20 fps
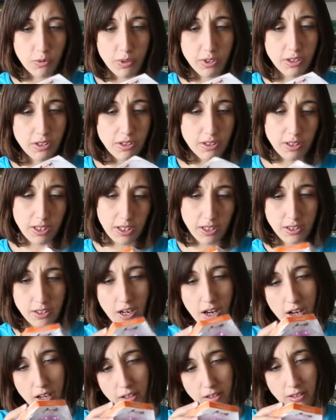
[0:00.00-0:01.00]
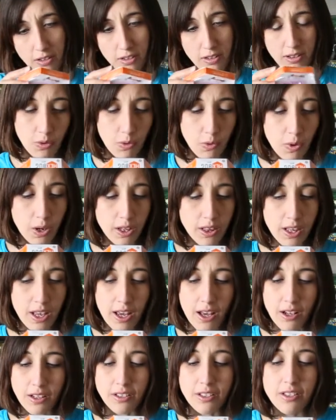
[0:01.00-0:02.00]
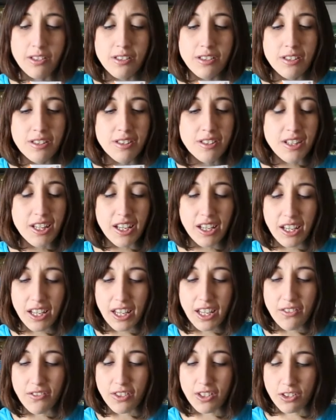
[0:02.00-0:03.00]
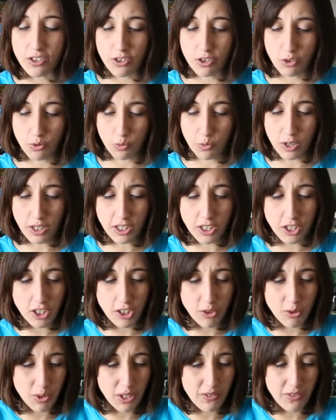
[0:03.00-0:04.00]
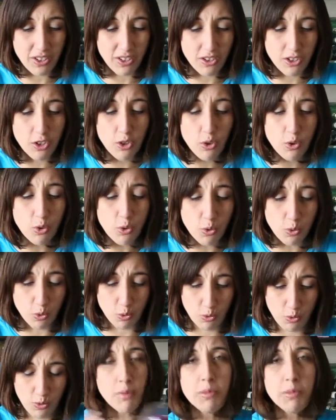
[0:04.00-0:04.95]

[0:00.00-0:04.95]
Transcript: what this thing does. What the hell does this thing even do? What do you even do?